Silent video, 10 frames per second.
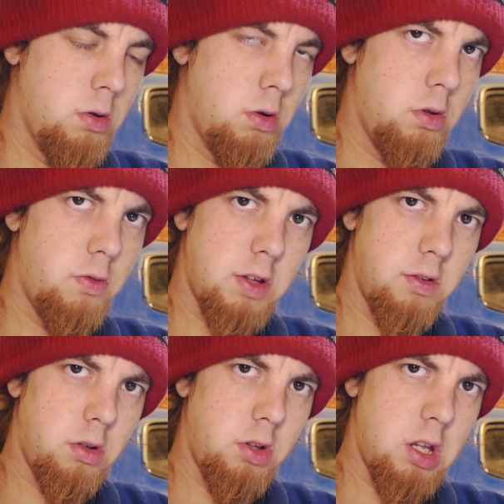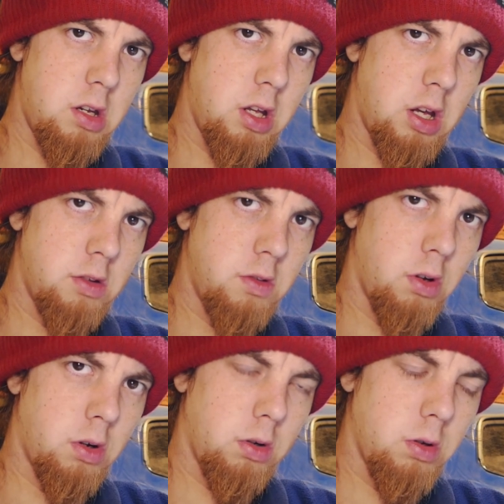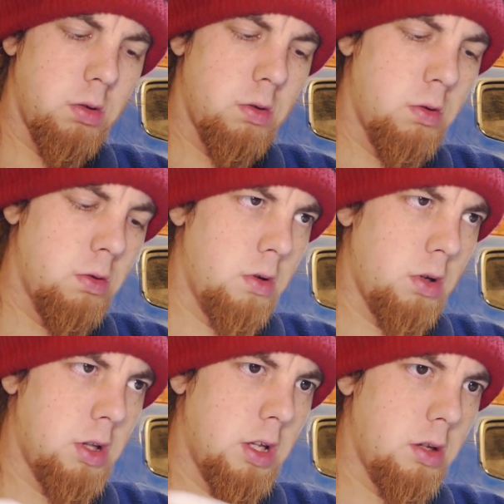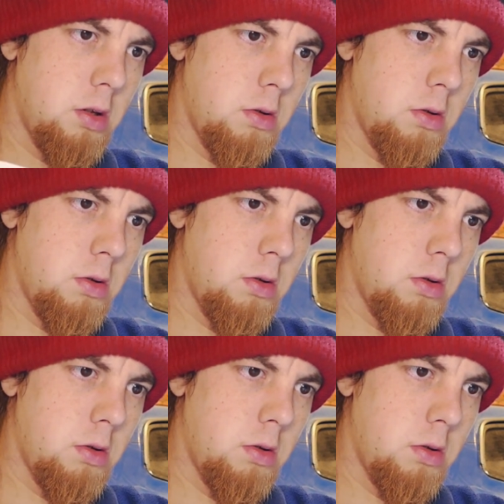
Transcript: Are the rest on the indicator stalk? Click.